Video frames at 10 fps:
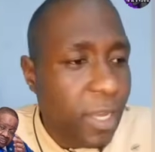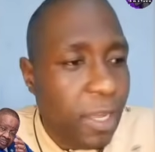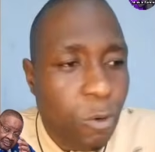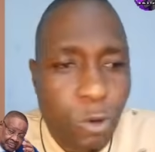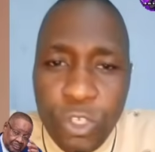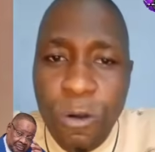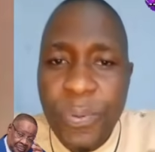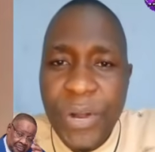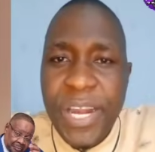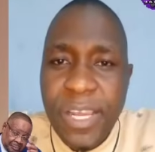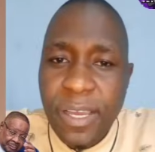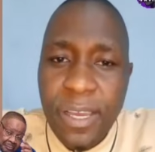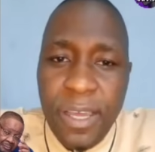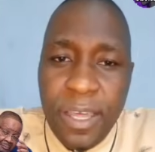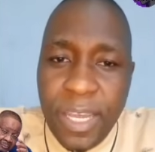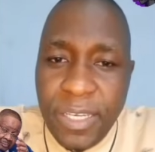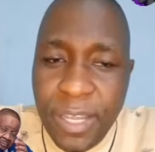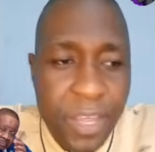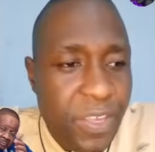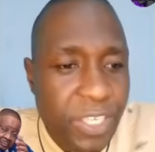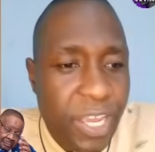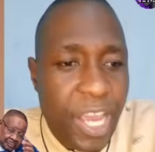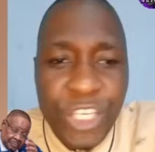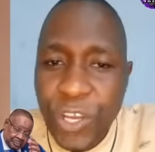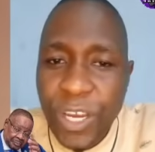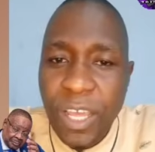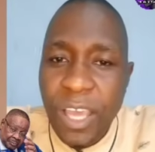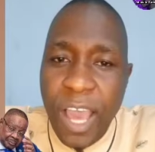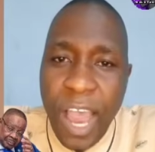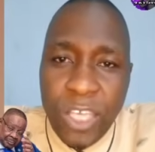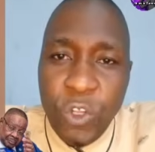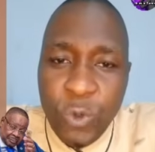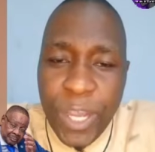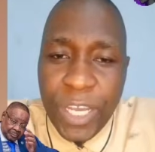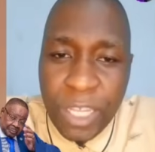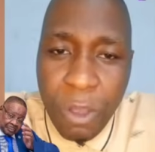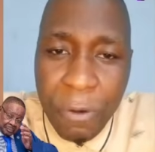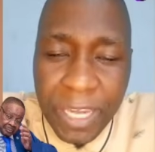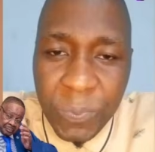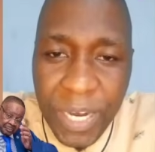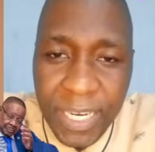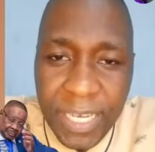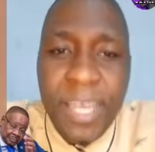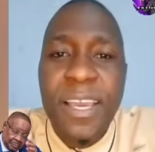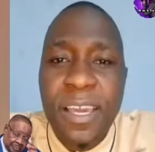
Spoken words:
was complaining that this election has not worked the way we expected.